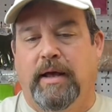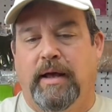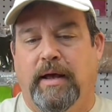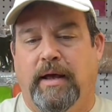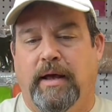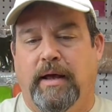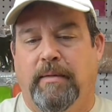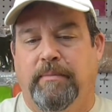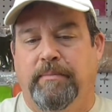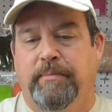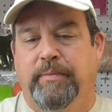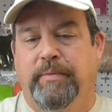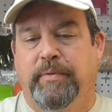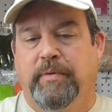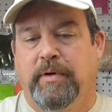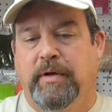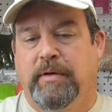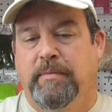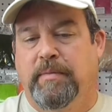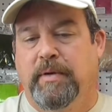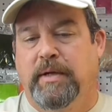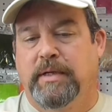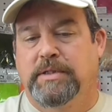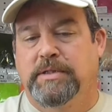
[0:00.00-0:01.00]
I'm pretty
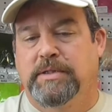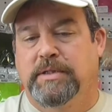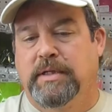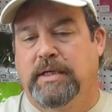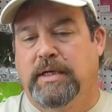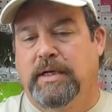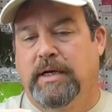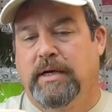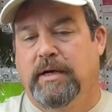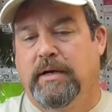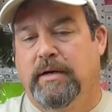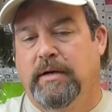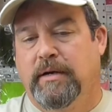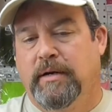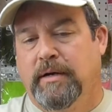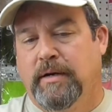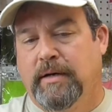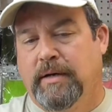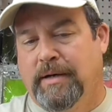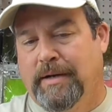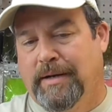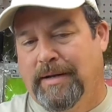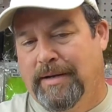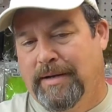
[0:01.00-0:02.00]
much there,
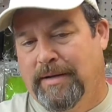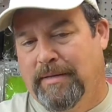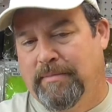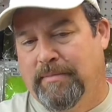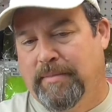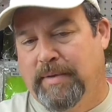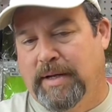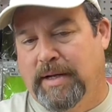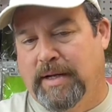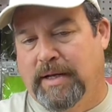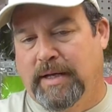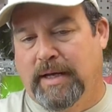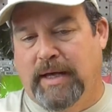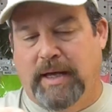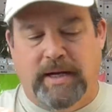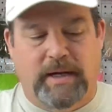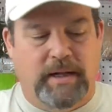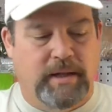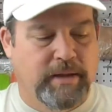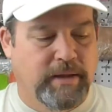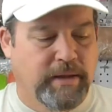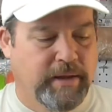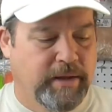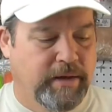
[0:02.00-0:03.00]
but I got a
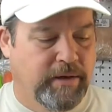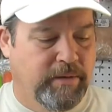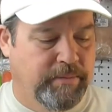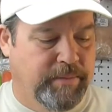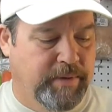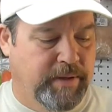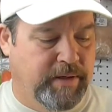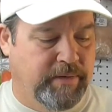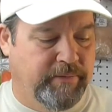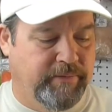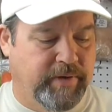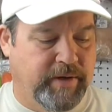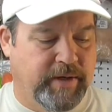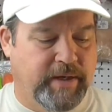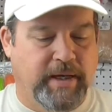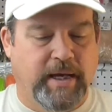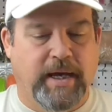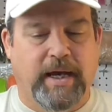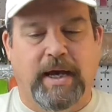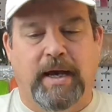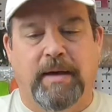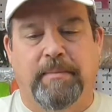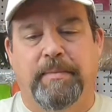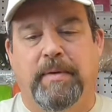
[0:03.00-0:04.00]
little bit of a
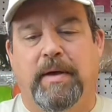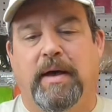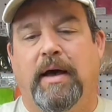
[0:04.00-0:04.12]
gap.